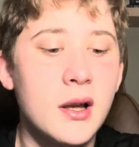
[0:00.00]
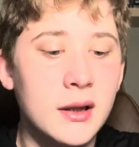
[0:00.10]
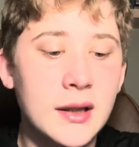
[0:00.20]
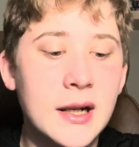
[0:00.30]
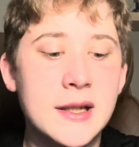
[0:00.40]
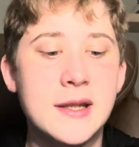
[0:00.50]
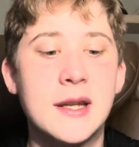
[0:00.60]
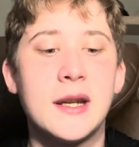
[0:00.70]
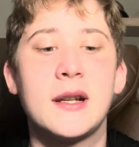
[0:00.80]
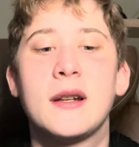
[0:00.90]
let it
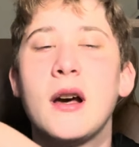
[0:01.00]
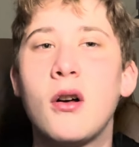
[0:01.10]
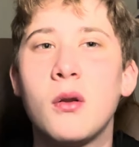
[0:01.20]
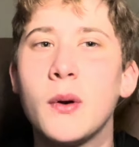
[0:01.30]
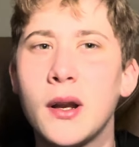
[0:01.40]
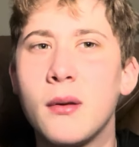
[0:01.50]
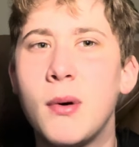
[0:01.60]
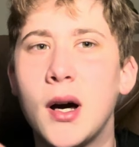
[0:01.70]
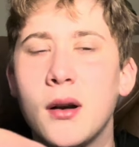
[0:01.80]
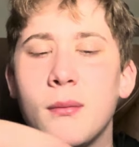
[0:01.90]
sink, not all the way to the
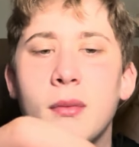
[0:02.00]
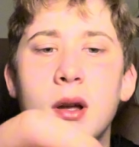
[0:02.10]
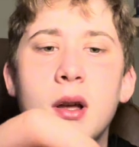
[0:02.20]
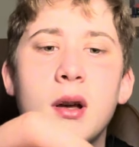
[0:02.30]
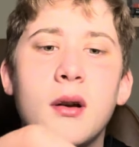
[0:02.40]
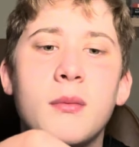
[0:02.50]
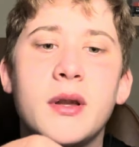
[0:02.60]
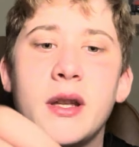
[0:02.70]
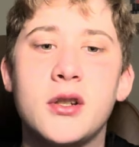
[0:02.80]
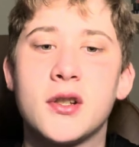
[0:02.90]
bottom, but
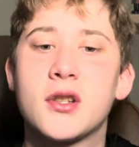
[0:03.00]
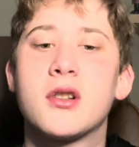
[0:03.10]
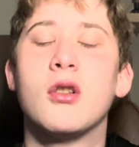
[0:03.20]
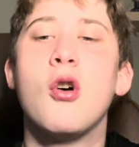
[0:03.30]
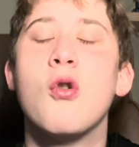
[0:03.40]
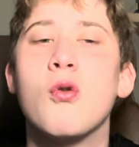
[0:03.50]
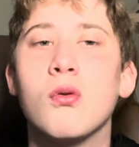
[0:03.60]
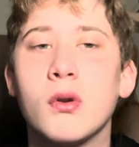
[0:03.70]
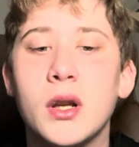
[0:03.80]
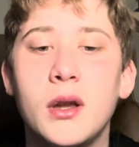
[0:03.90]
then just slow
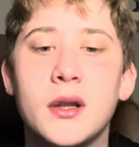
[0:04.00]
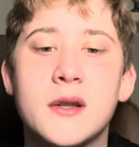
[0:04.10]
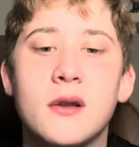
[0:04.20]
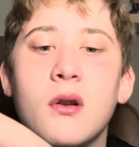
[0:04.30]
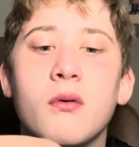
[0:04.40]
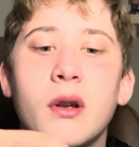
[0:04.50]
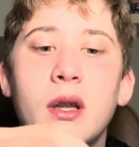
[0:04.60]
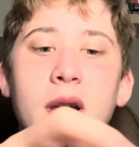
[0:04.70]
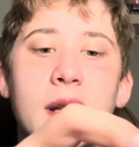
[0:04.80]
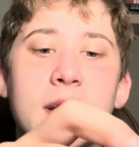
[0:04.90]
reel
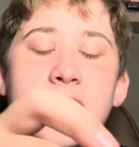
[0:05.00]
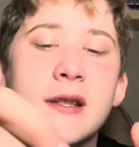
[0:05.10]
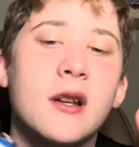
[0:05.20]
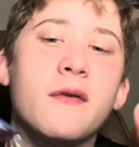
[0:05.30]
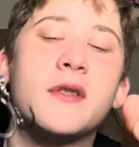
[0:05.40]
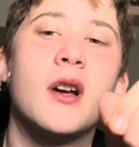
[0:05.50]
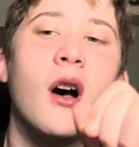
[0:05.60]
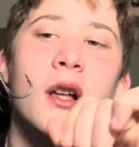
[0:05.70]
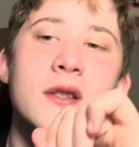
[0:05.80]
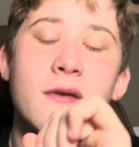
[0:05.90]
it, and it sends off
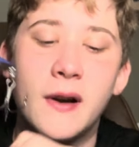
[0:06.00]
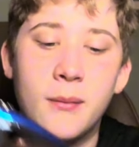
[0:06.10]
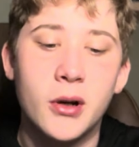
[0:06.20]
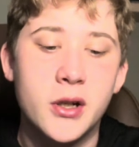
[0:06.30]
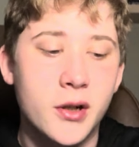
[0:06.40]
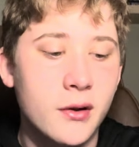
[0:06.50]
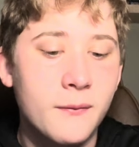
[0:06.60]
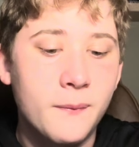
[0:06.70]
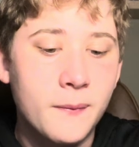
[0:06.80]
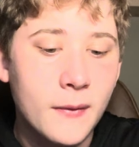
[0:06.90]
tons of vibration.
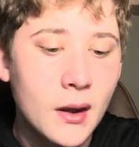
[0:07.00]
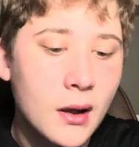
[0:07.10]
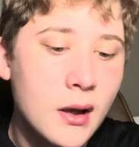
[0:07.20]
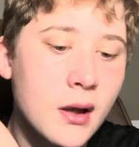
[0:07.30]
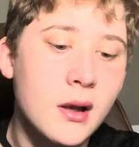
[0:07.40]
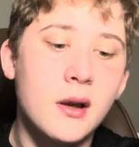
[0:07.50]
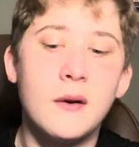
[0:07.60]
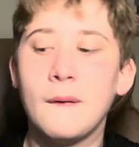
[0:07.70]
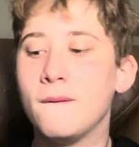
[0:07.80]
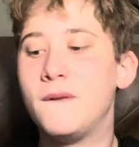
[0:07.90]

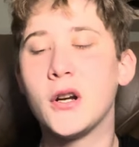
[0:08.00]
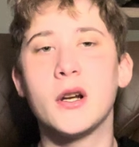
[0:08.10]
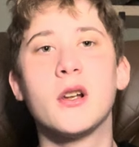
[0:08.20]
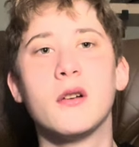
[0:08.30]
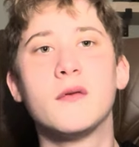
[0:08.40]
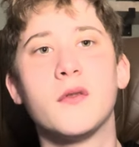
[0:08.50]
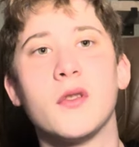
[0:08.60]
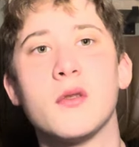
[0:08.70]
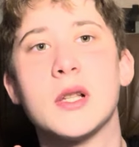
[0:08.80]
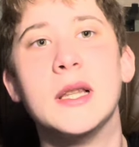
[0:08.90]
Very good for
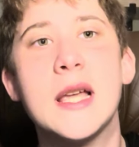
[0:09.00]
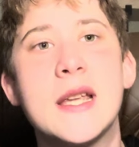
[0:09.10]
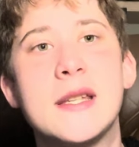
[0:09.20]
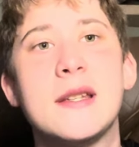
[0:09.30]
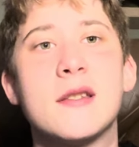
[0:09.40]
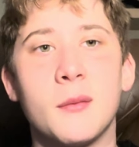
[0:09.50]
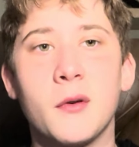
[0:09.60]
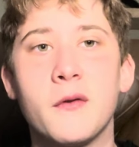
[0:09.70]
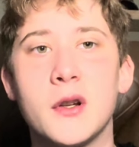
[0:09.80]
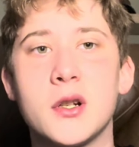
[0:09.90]
those lazy summer
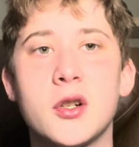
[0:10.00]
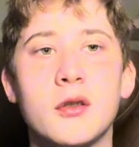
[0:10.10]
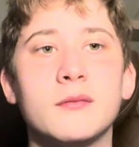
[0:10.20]
fish.